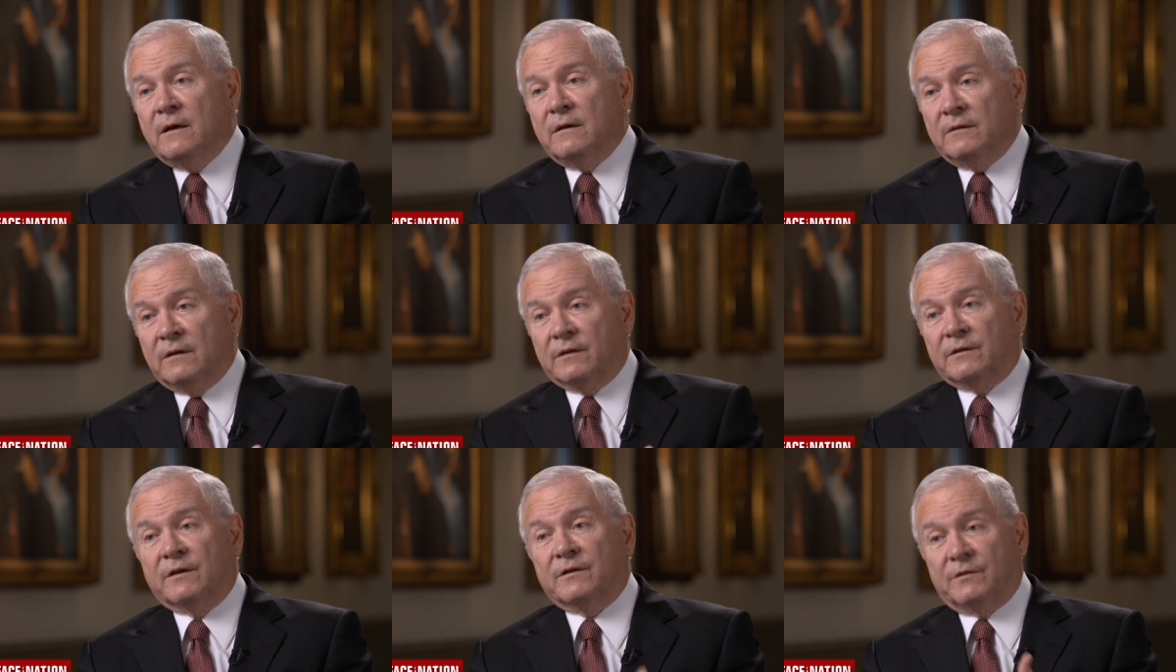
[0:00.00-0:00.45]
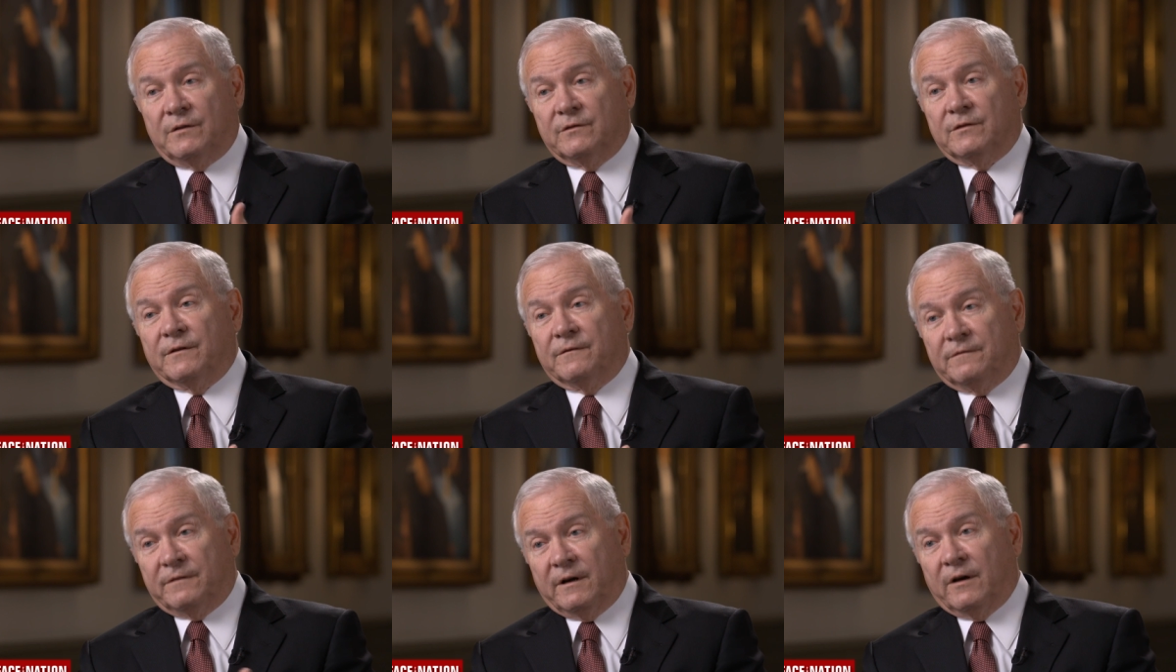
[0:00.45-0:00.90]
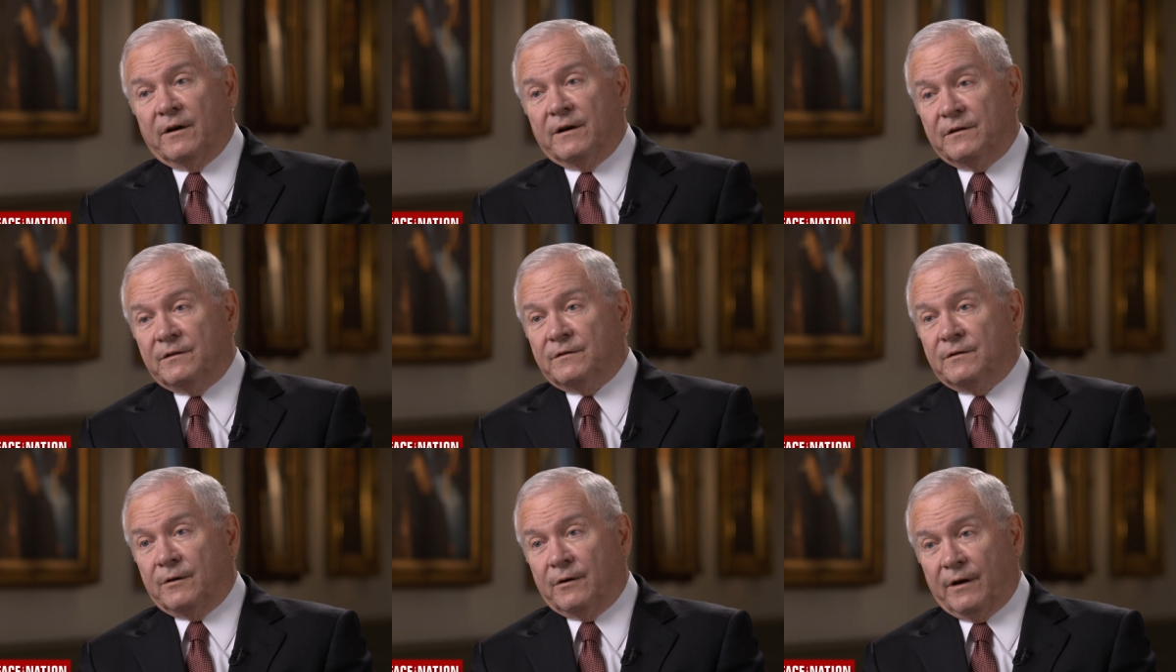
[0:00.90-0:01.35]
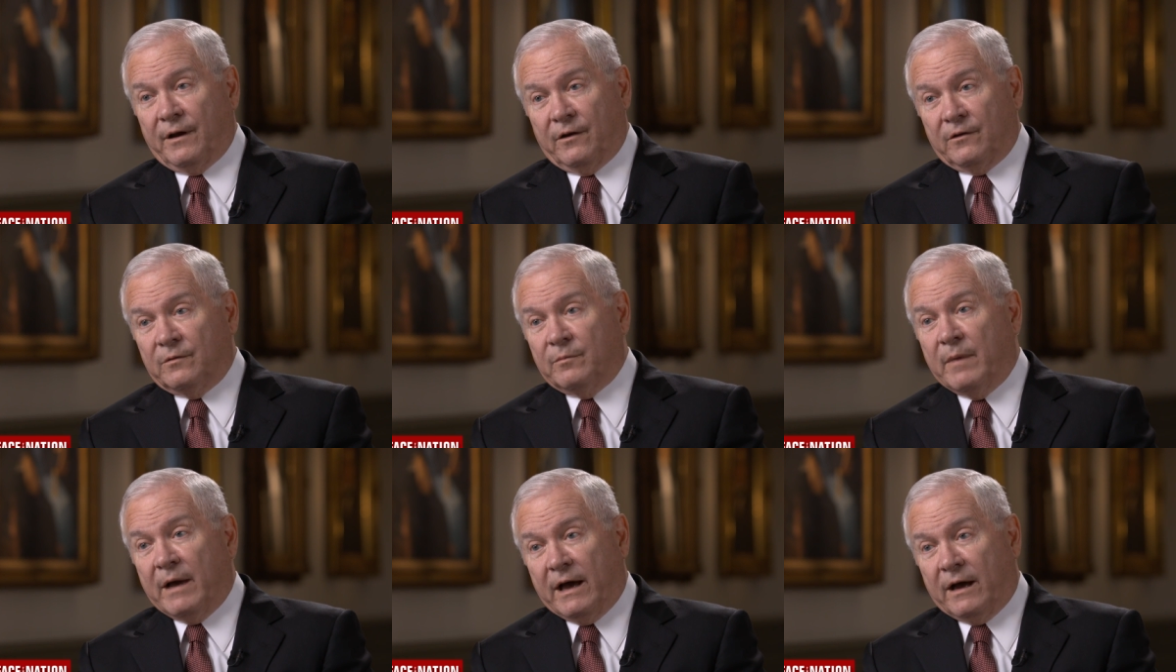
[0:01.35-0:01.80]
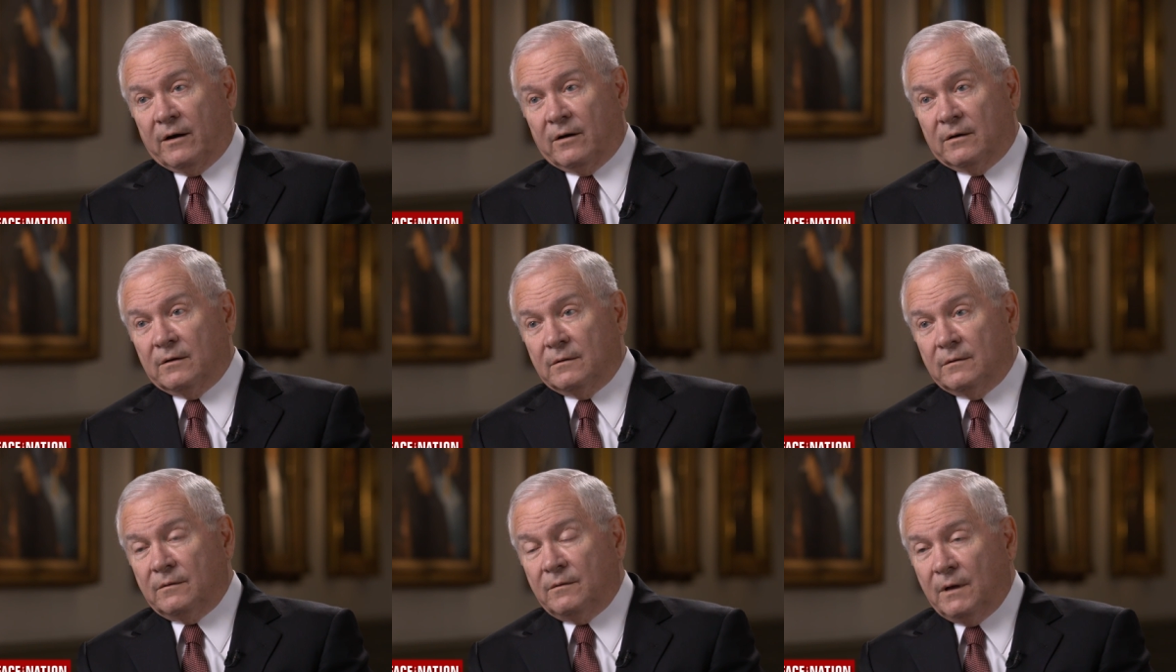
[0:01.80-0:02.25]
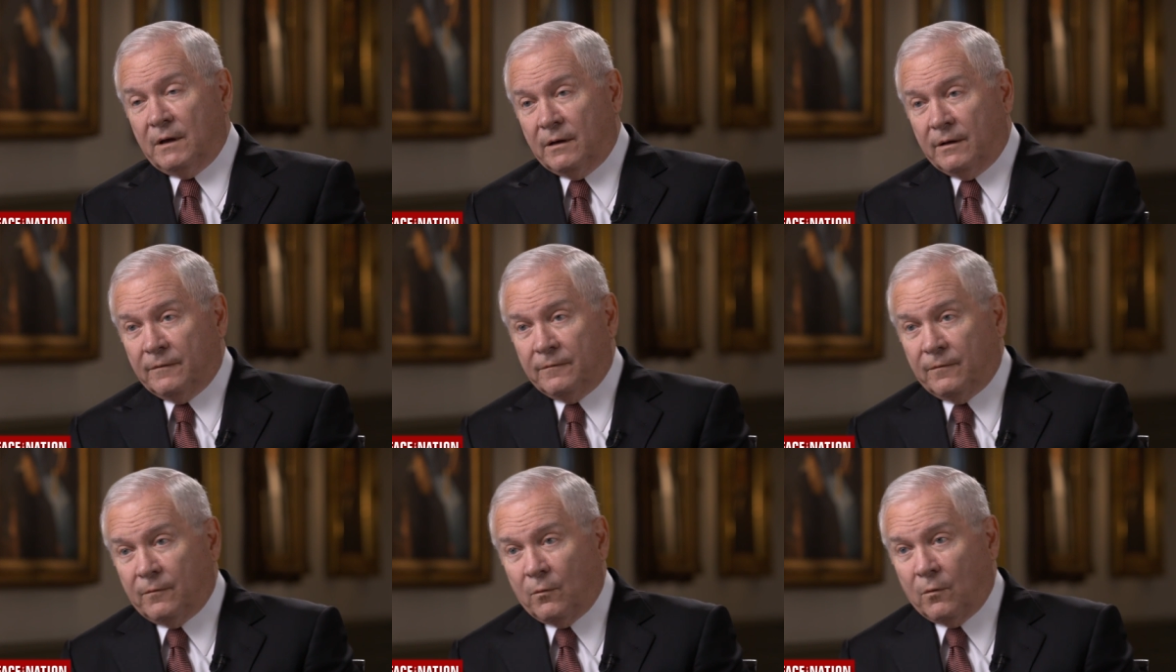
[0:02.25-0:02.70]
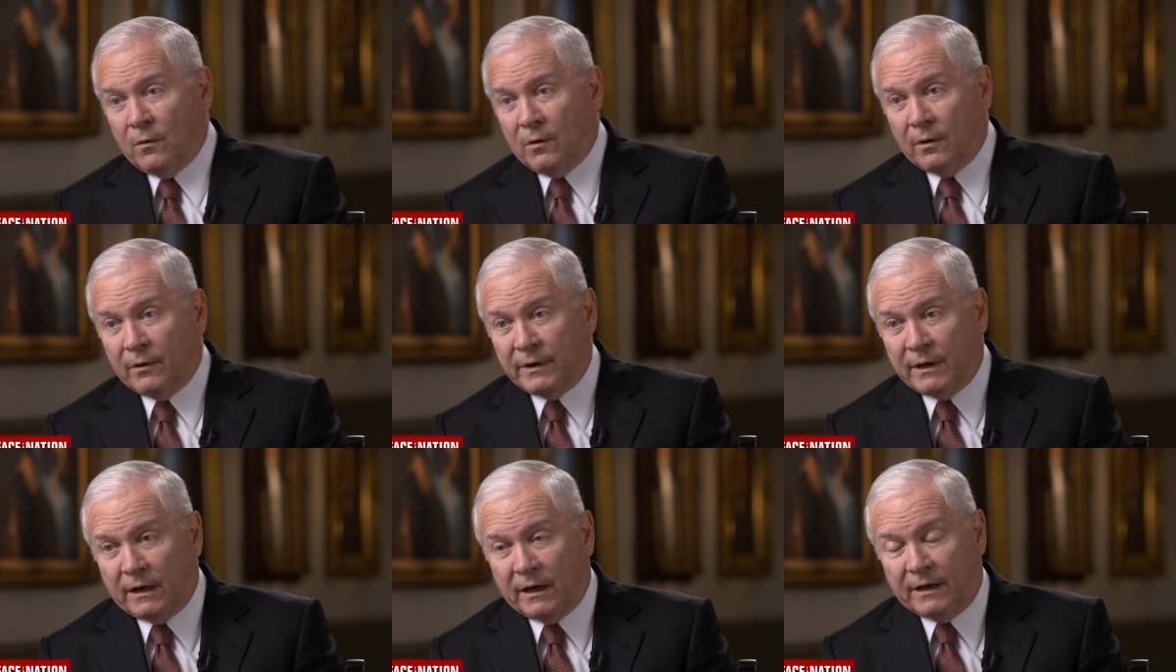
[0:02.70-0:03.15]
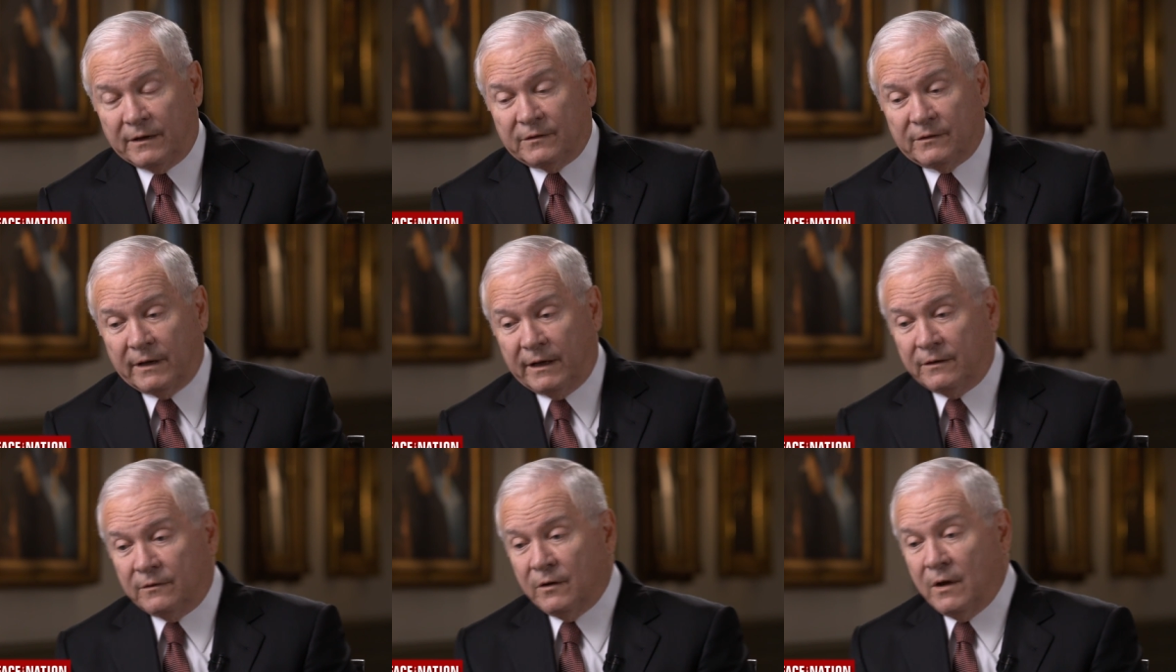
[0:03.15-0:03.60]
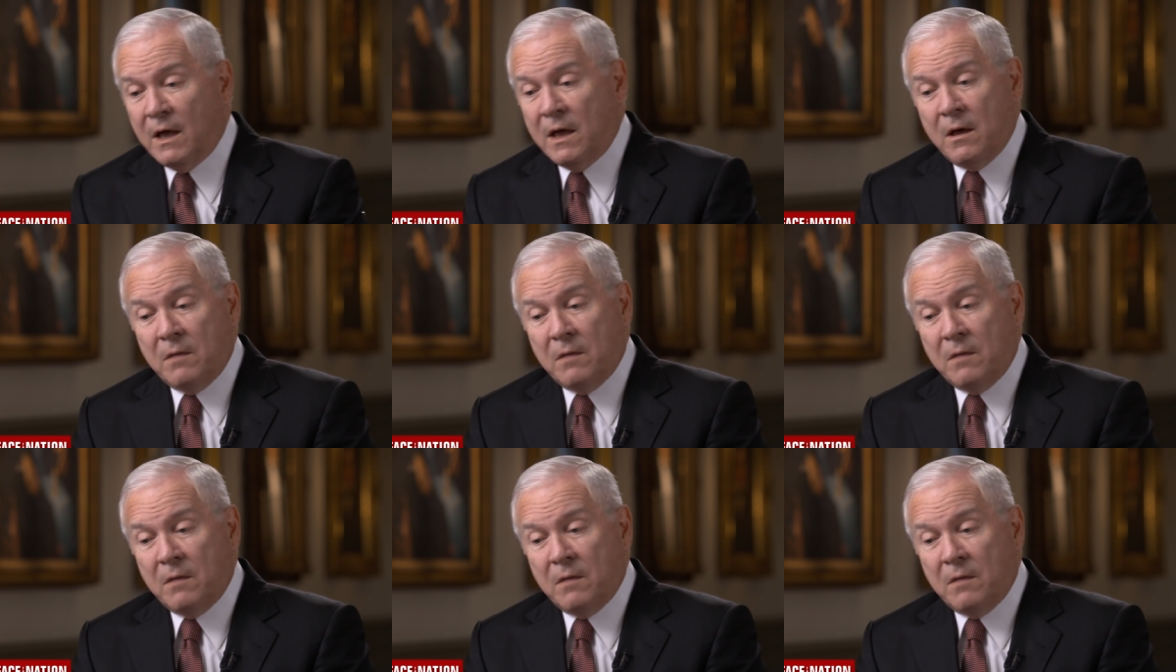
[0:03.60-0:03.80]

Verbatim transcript: that this is a very serious matter uh, for the United States.